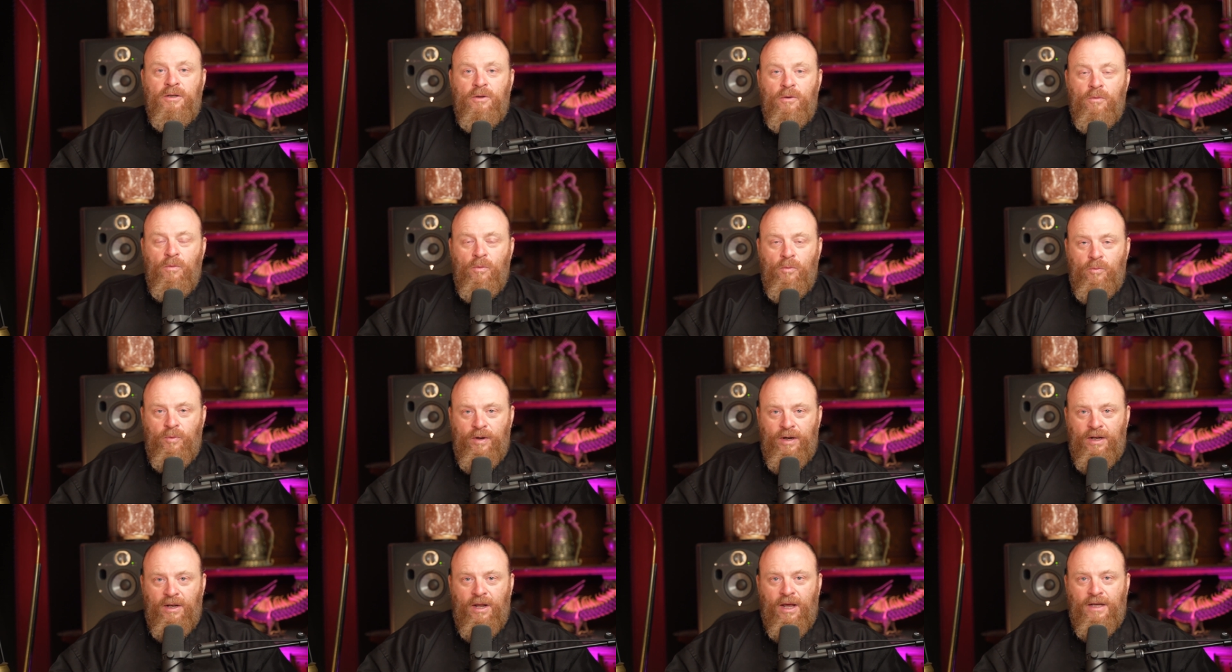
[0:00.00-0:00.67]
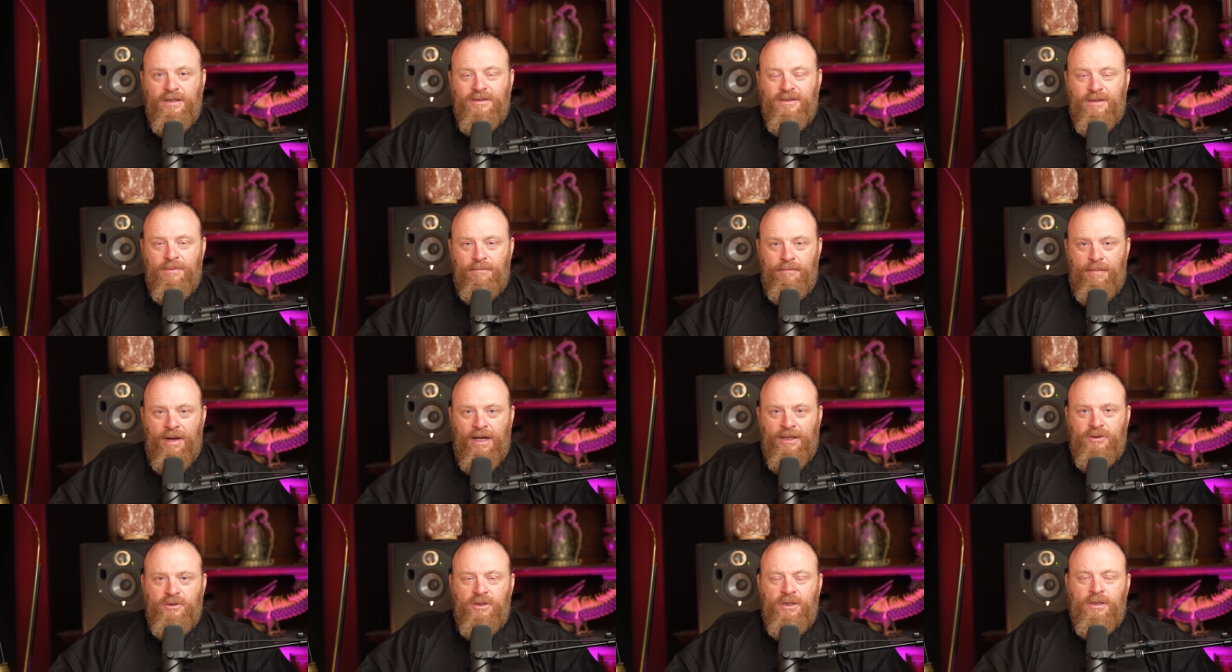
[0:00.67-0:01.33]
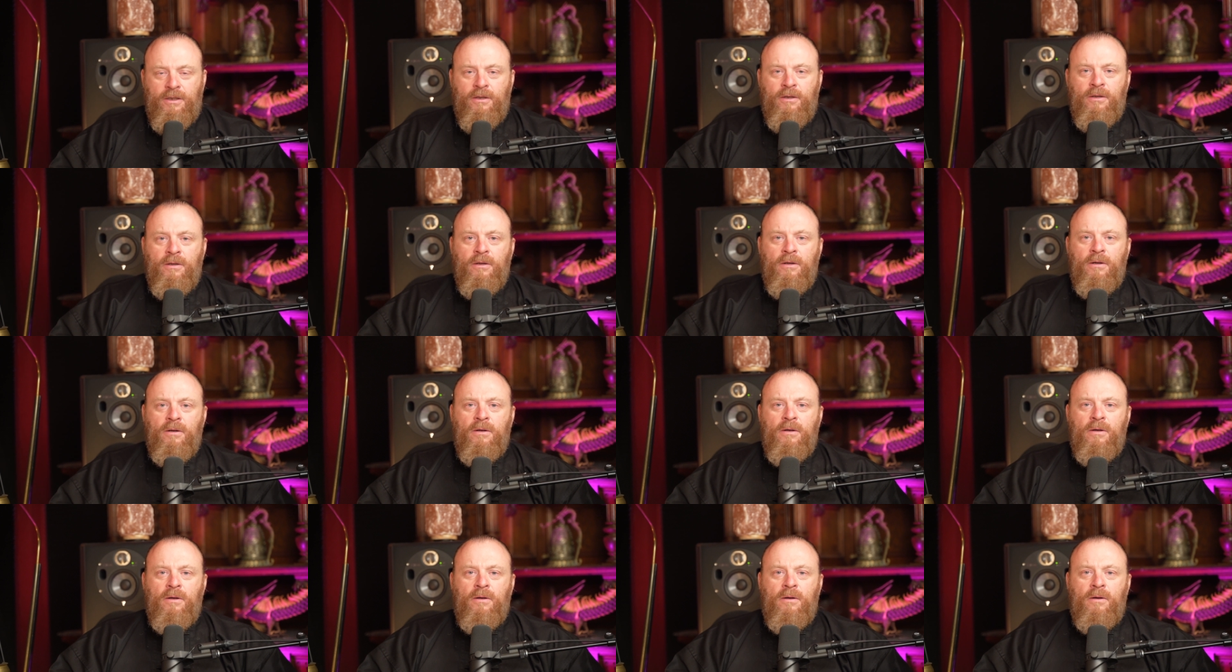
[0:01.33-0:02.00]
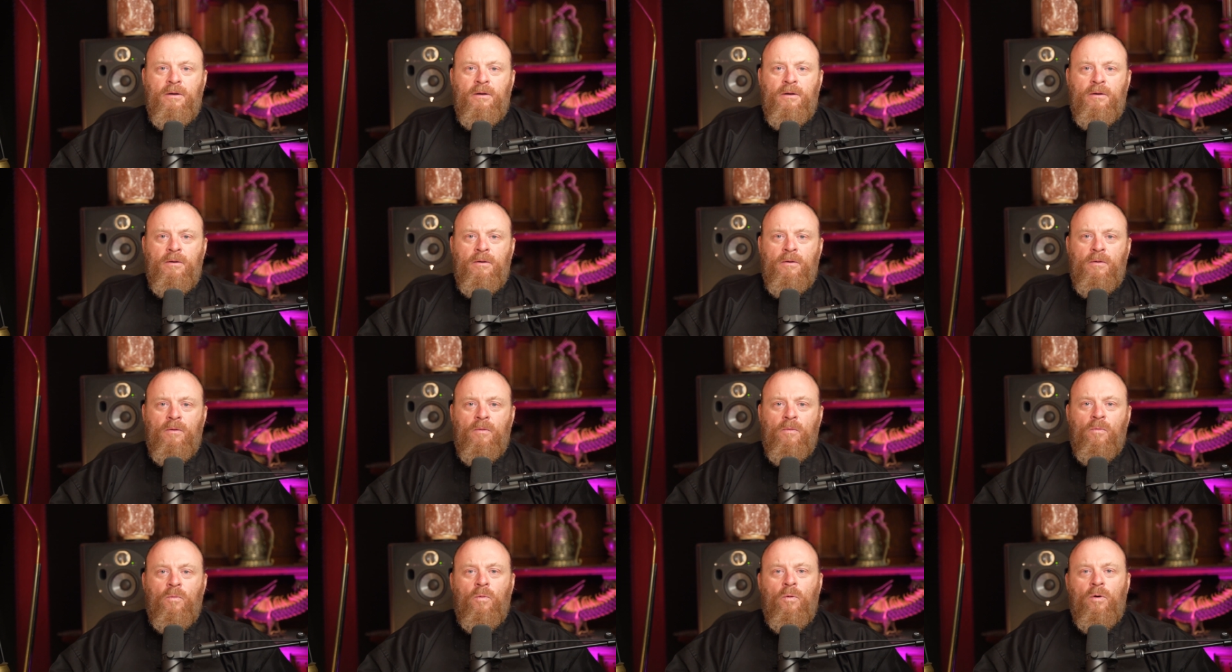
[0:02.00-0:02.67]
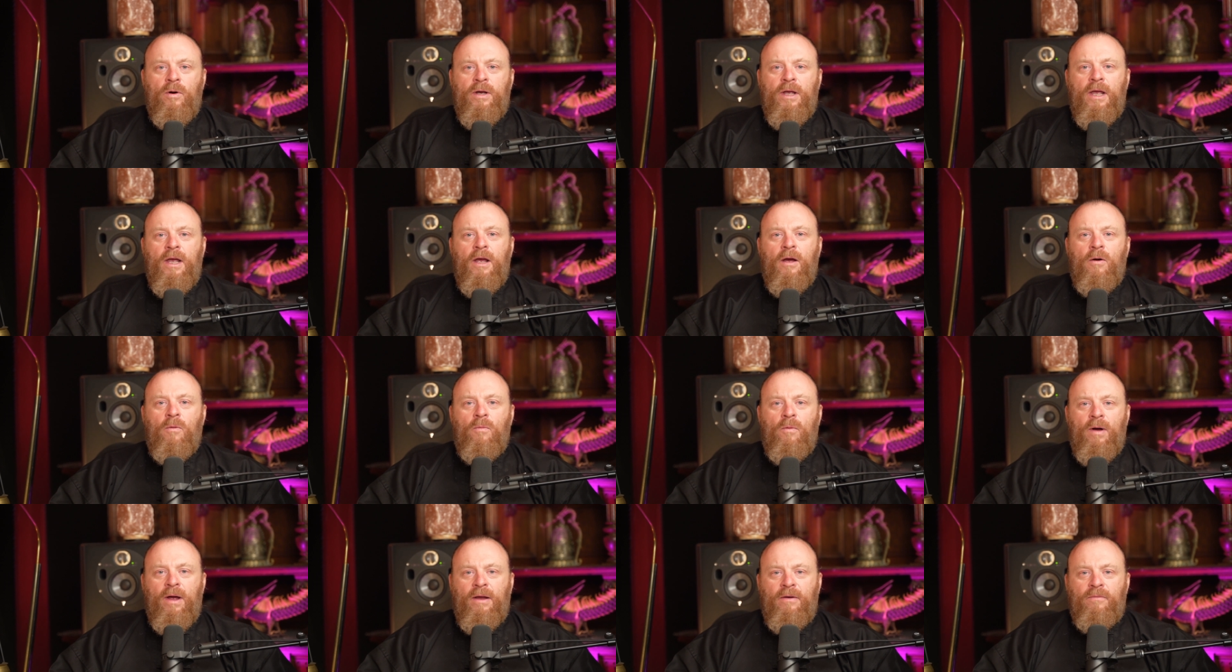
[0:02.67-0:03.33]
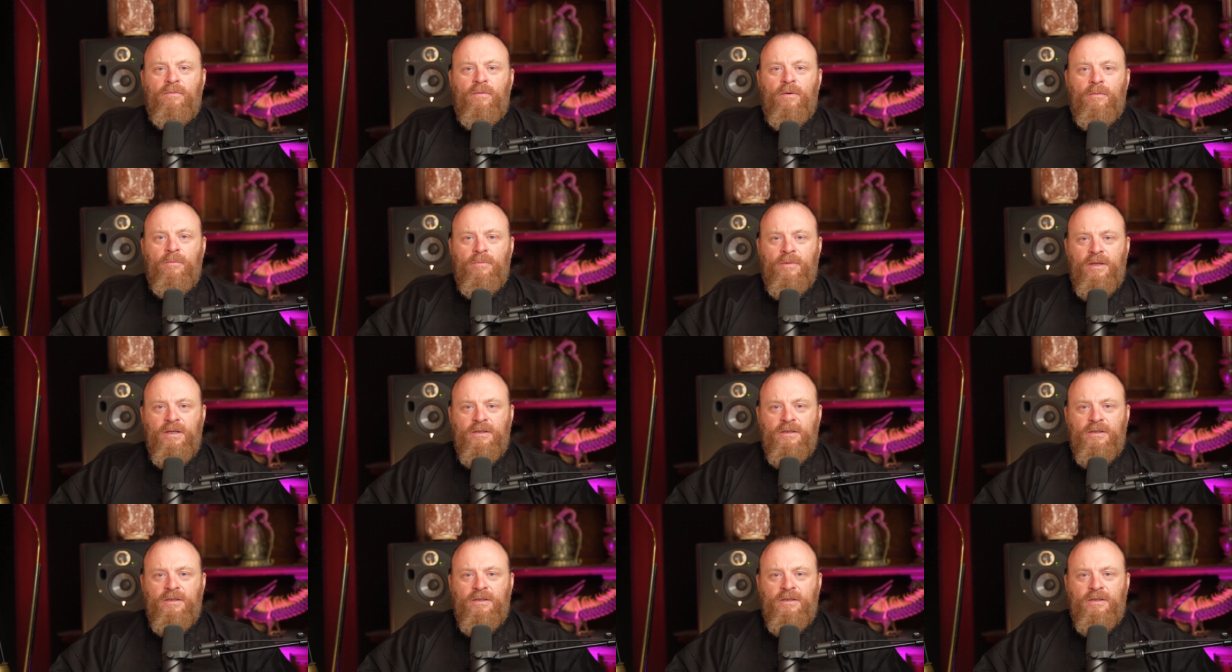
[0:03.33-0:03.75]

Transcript: You will realize the magic walking away from